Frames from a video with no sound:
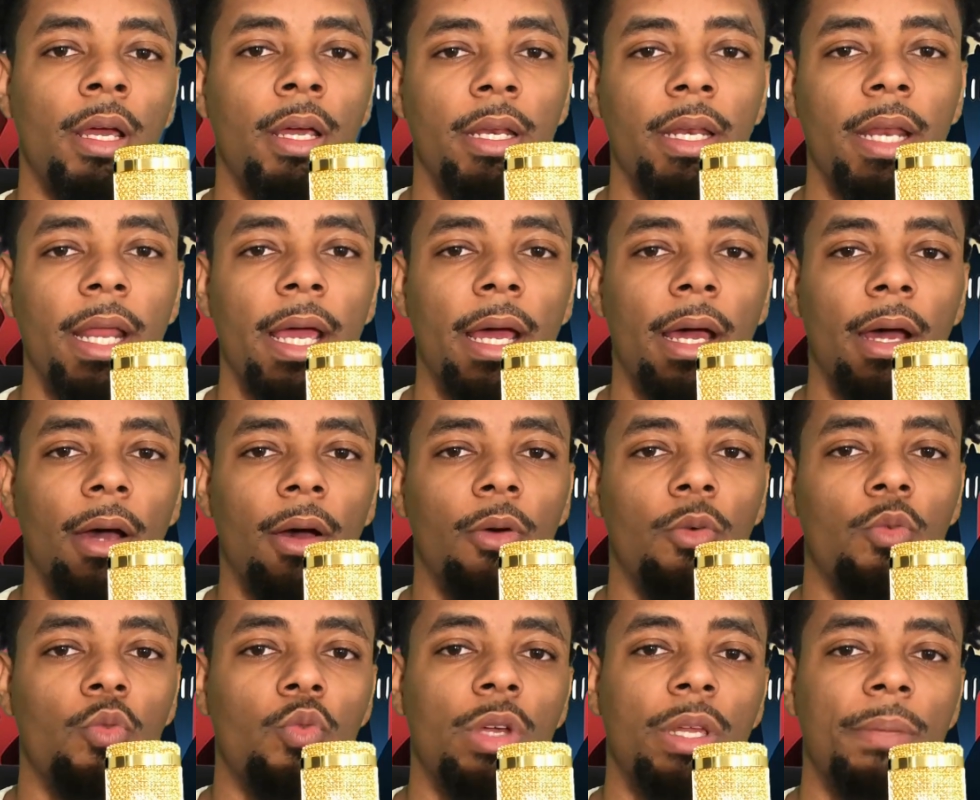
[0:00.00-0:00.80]
Now
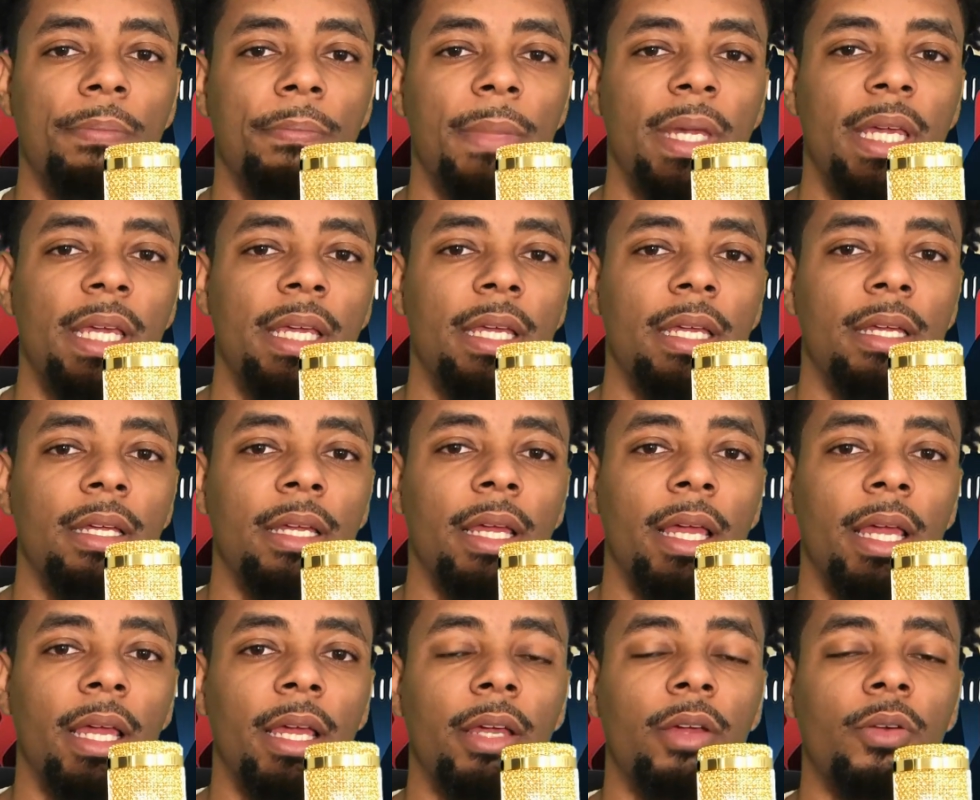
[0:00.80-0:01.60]
we meet
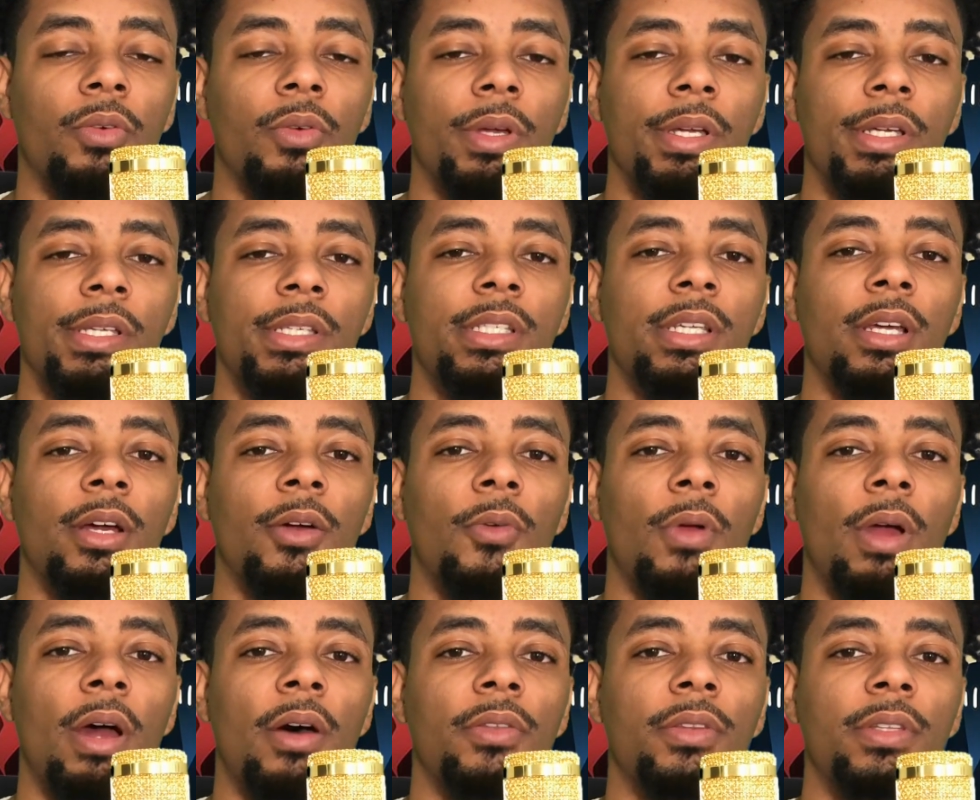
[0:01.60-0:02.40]
Igris
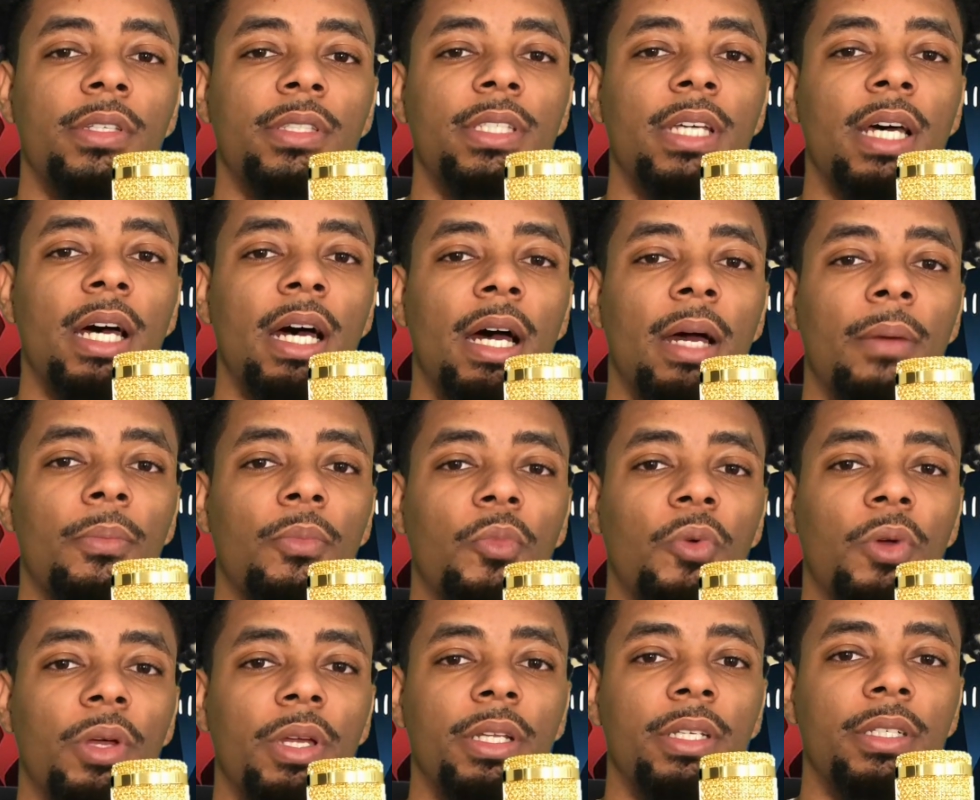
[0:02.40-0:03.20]
around the time
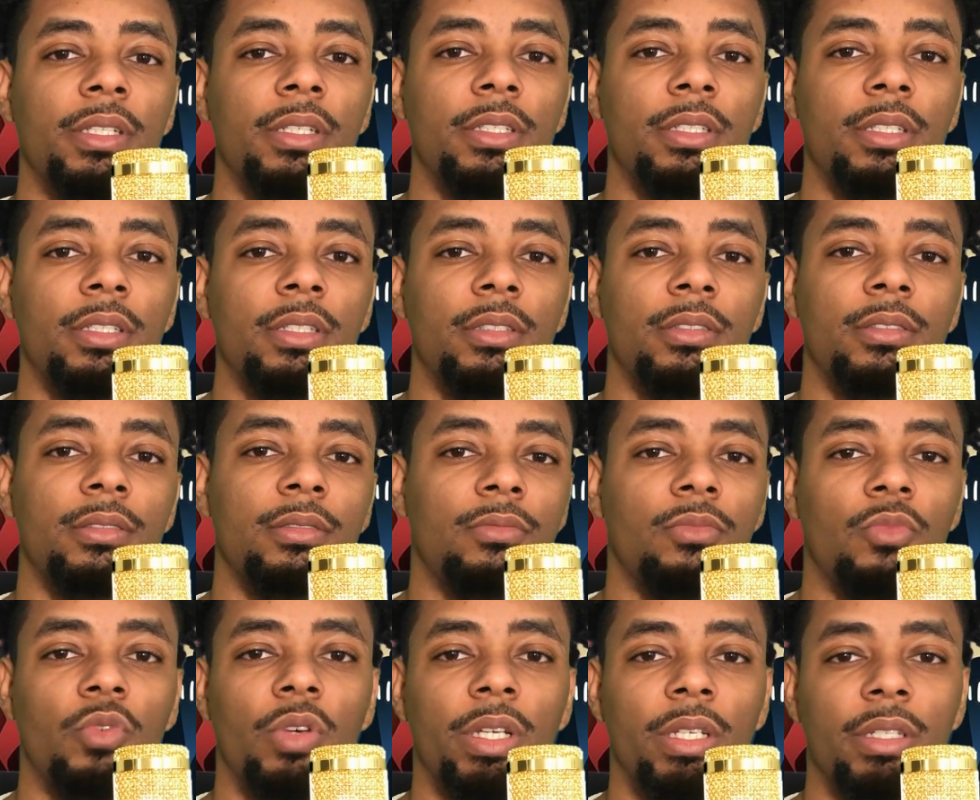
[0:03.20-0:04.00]

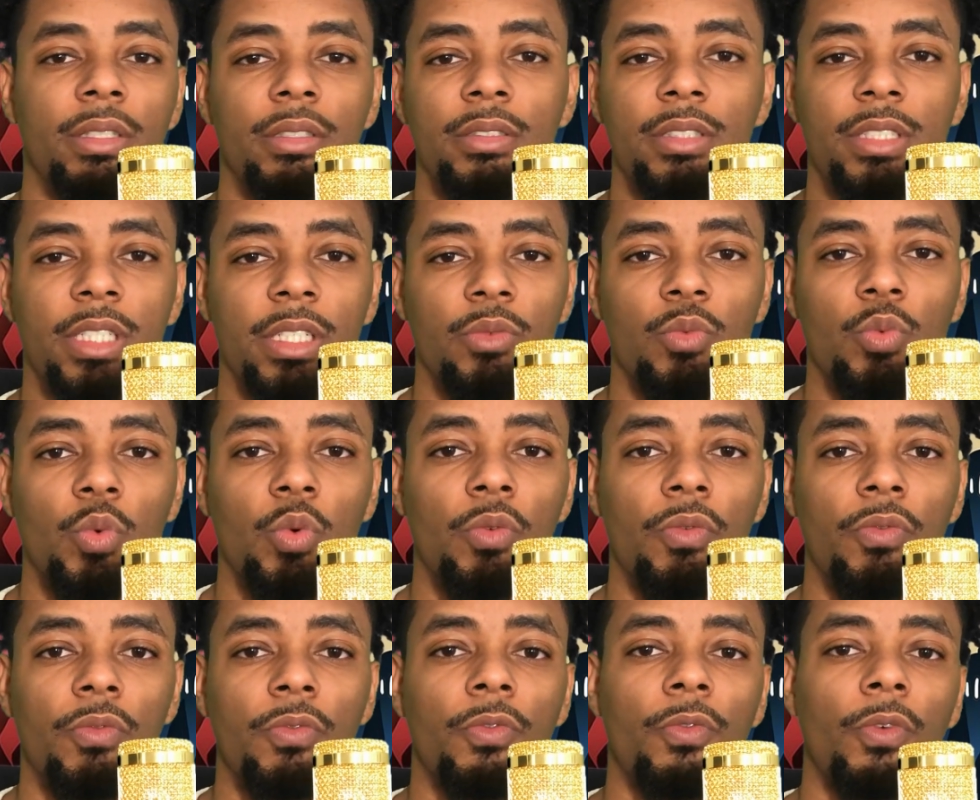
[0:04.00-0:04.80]
when
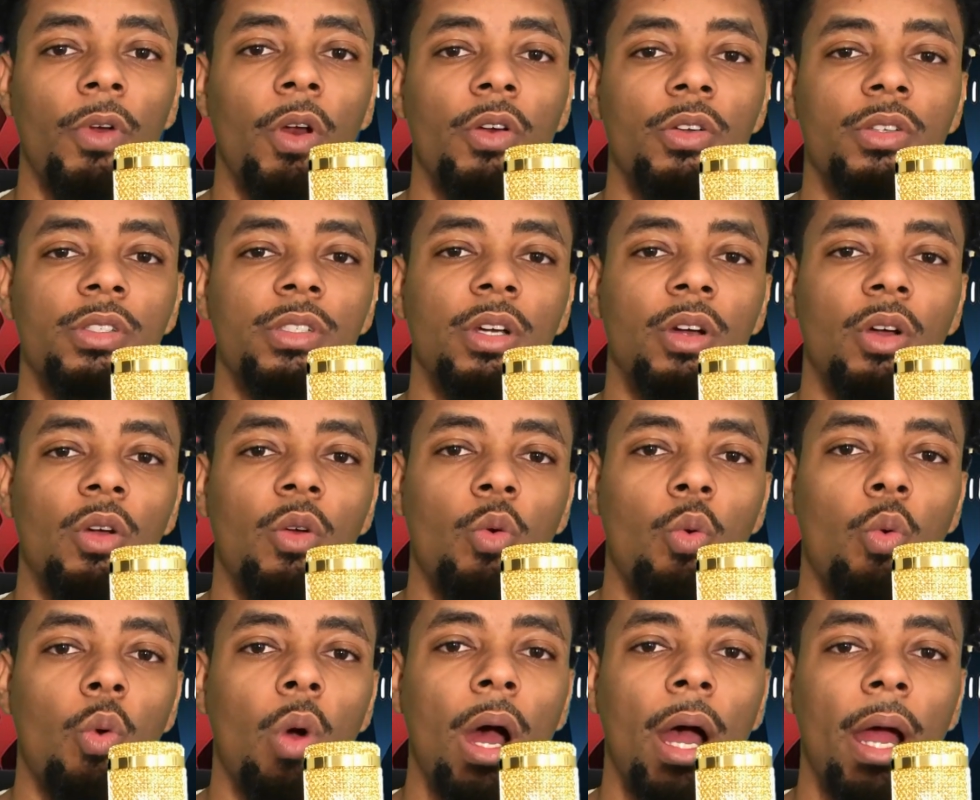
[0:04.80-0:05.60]
Jin-Woo first
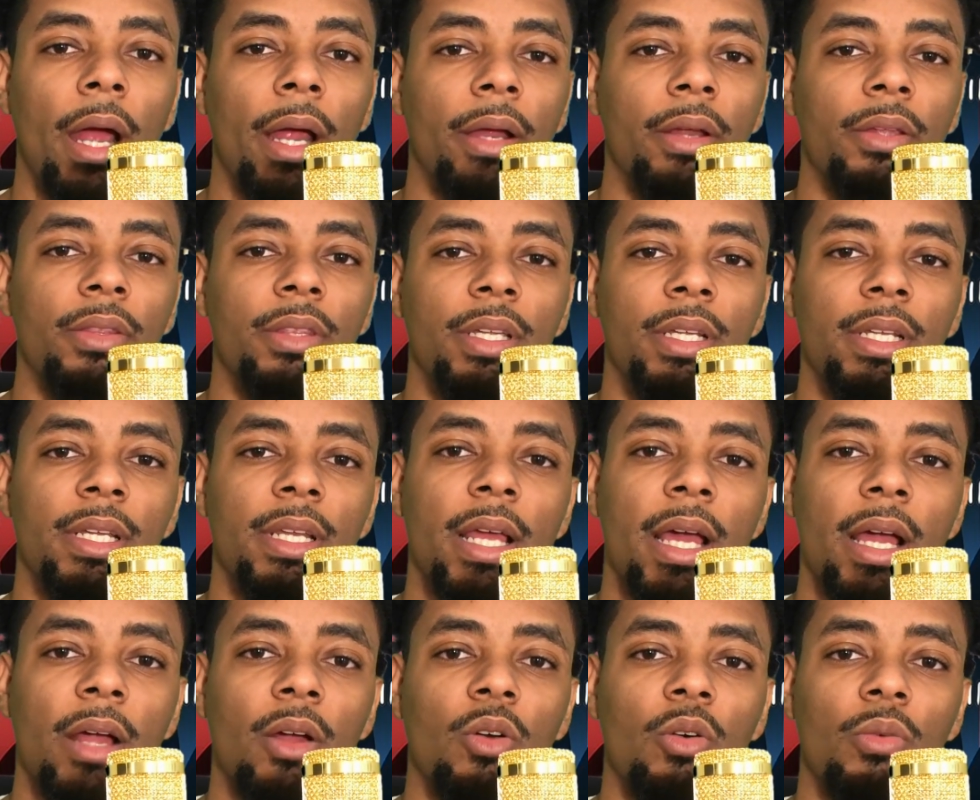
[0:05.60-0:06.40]
acquired the
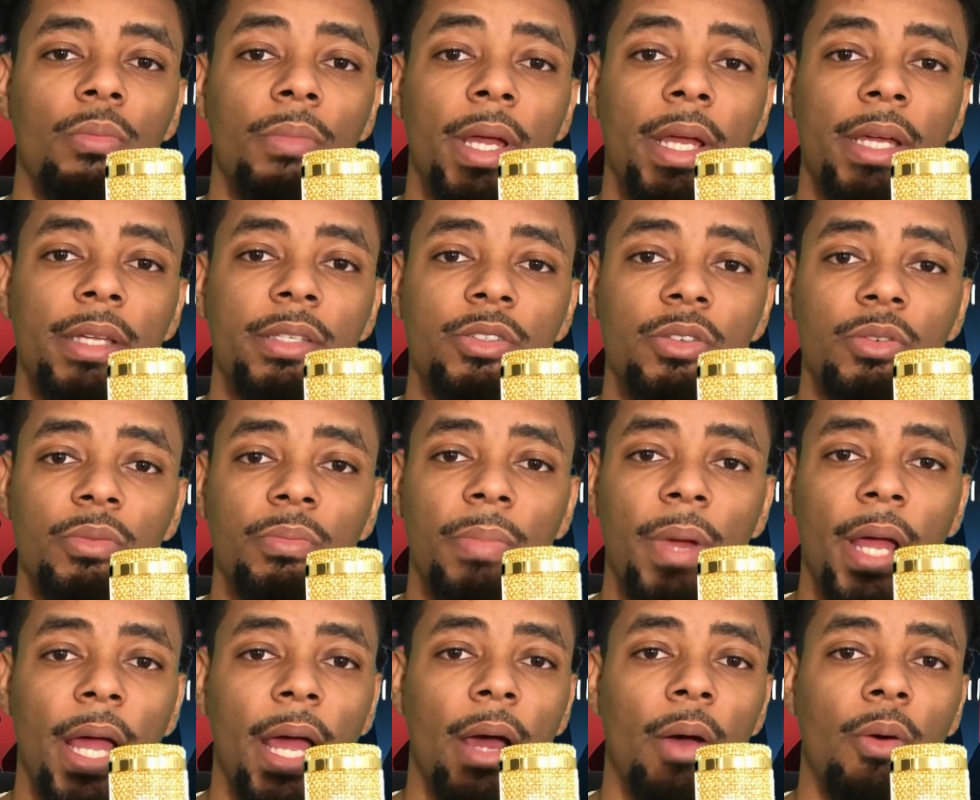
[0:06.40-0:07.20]
necromancer
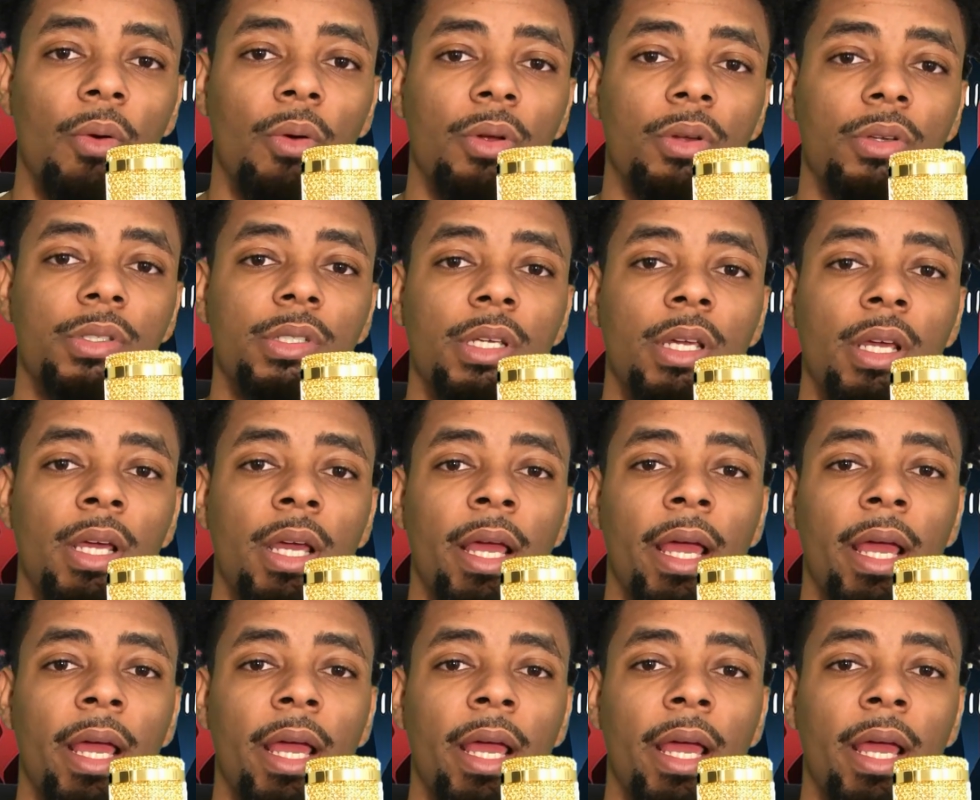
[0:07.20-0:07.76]
powers,